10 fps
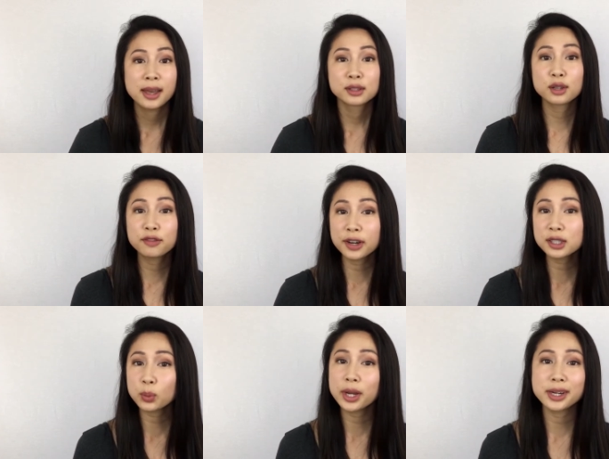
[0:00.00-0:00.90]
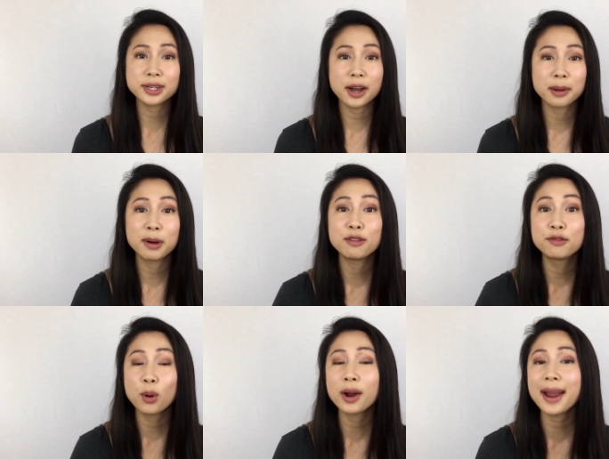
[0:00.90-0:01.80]
So first, we're going to talk about
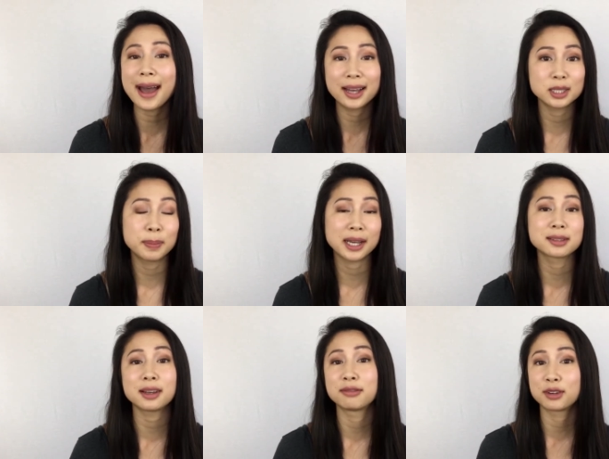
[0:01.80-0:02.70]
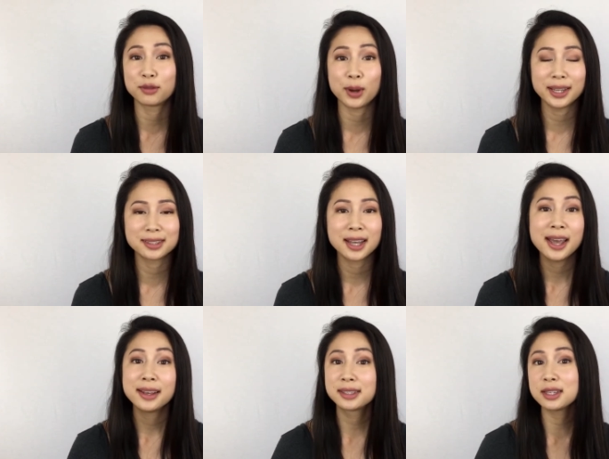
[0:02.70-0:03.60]
4 aspects of your voice.
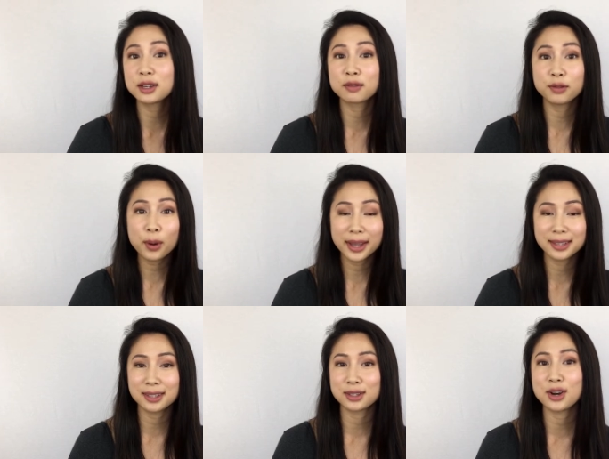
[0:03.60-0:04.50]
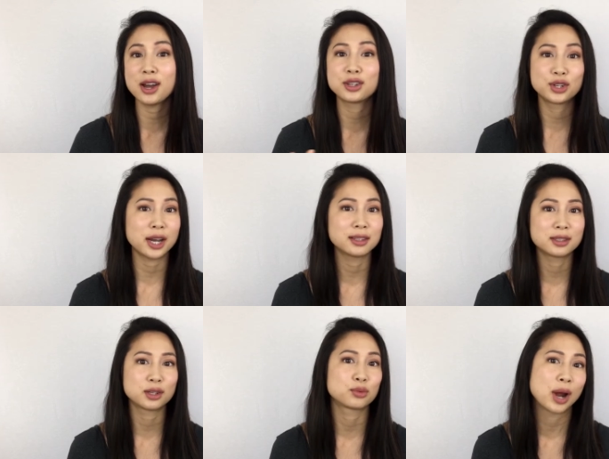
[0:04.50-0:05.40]
Since your voice is not
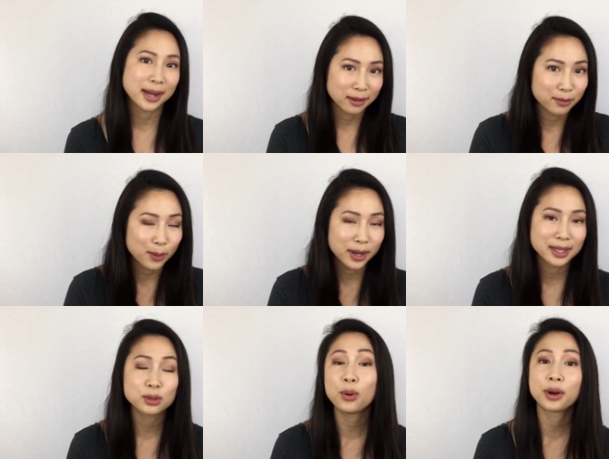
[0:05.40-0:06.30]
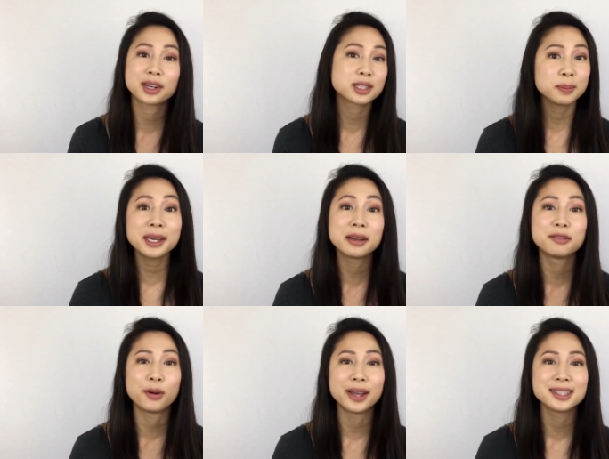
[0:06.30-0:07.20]
just your writing voice or your speaking
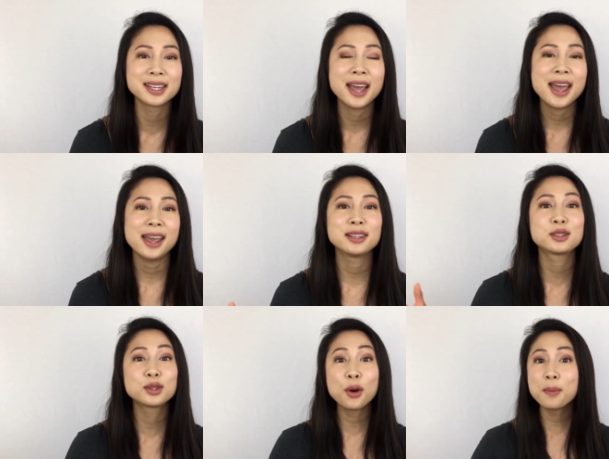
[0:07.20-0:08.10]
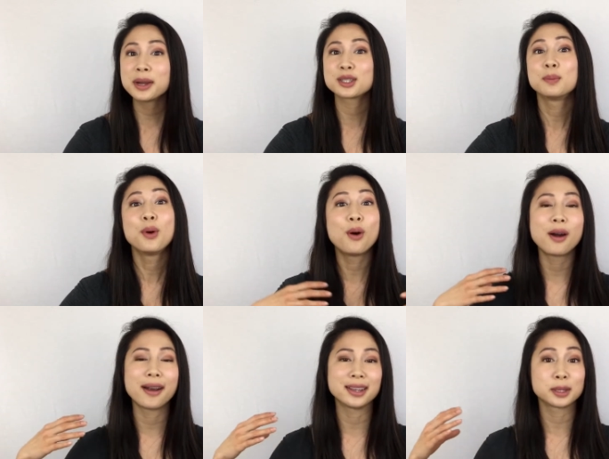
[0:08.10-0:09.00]
voice, it's so much
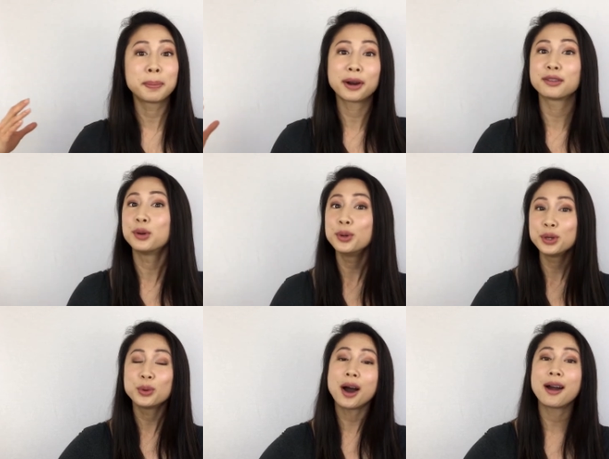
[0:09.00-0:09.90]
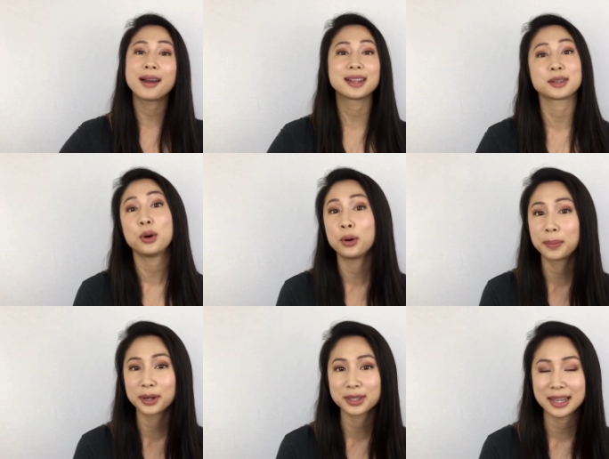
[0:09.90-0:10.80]
more. It's a part of who you are as a whole
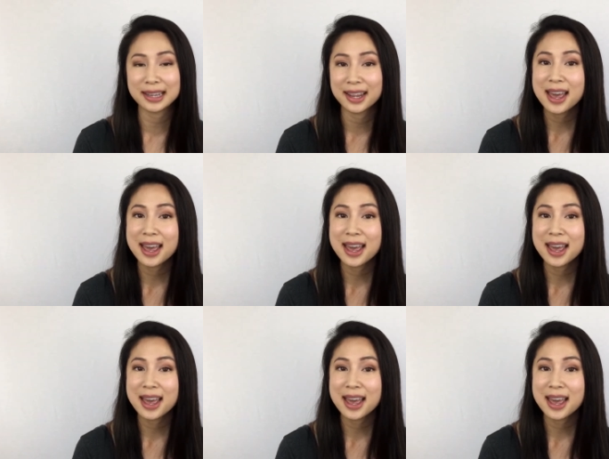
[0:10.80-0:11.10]
person.